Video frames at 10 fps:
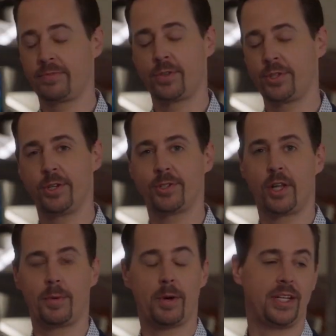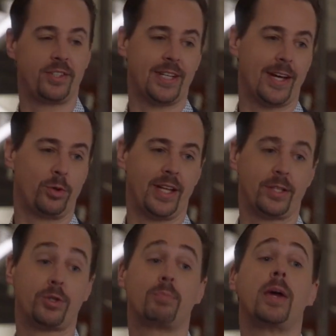first year's all about being saddled with
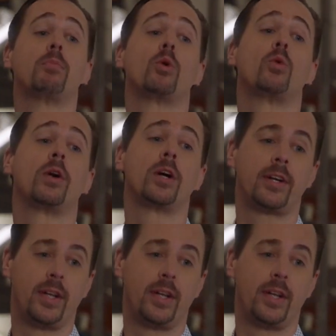extra paperwork,